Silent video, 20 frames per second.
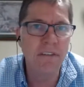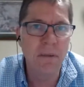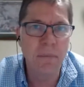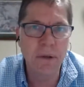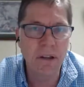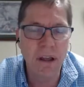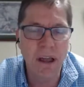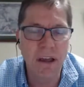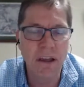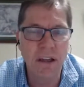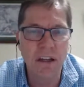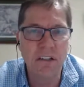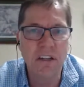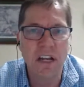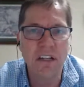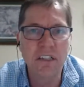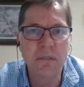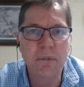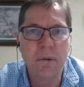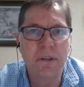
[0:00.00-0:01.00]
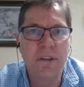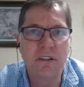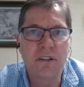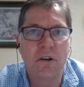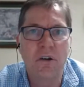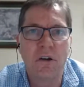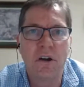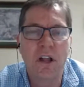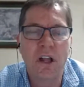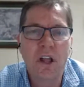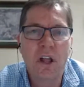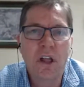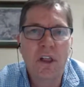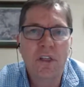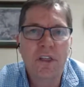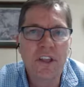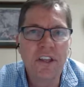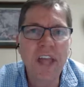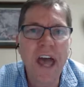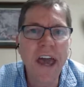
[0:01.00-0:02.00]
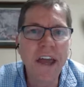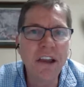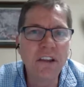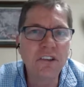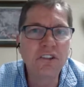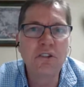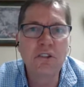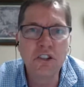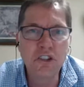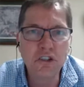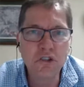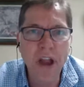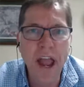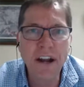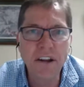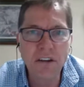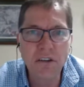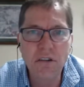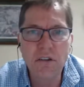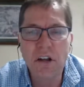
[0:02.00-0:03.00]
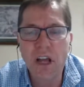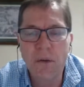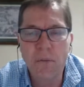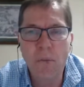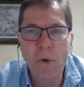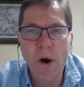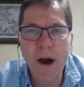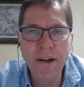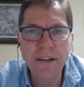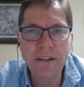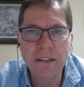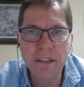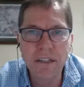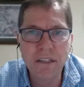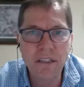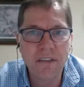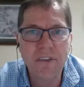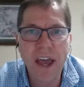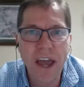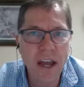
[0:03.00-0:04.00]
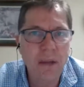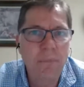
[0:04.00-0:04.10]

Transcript: I've been talking to Johnson about this, going, the titles to attract you to come watch this have got